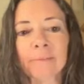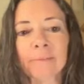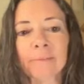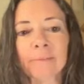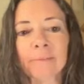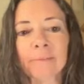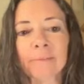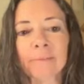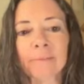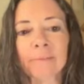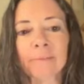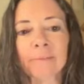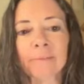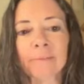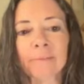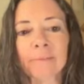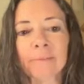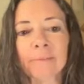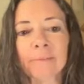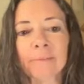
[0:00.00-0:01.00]

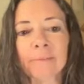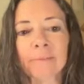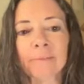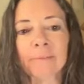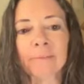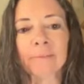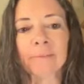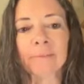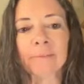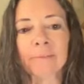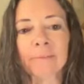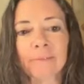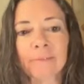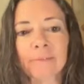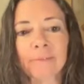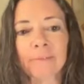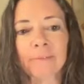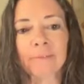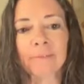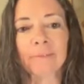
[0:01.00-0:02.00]

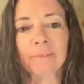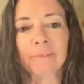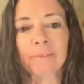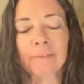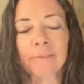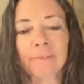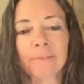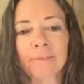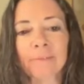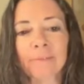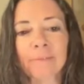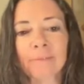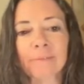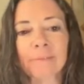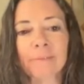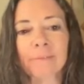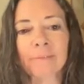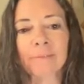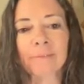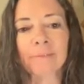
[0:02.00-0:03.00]

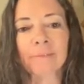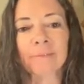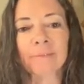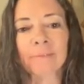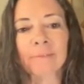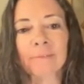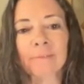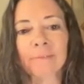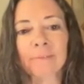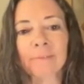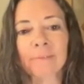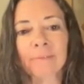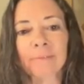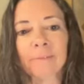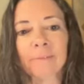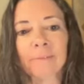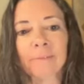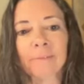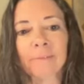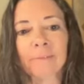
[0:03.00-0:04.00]

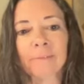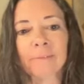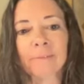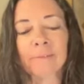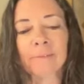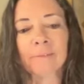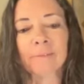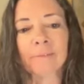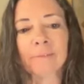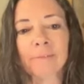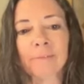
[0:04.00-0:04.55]
(not speaking)